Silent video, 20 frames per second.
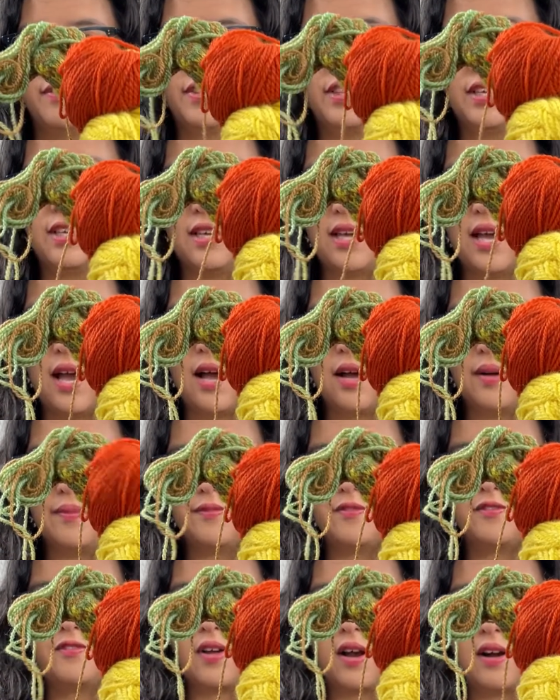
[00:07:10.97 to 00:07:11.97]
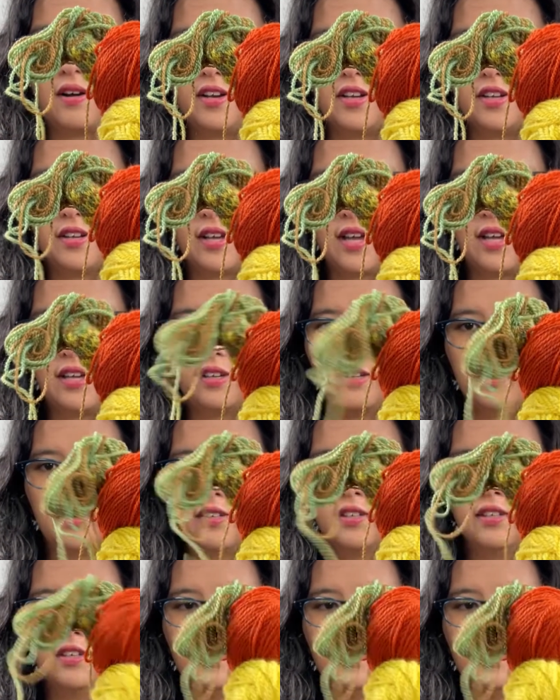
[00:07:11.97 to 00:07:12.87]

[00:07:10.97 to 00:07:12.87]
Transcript: the variegated